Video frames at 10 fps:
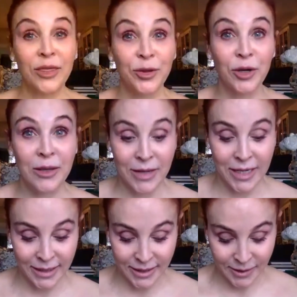30
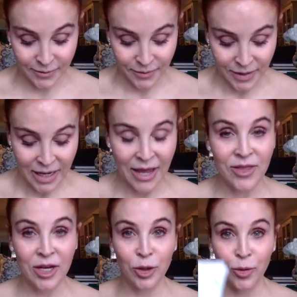minutes, and then
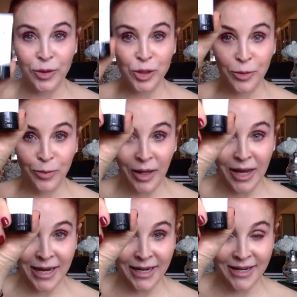you're going to
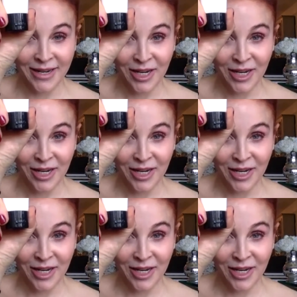apply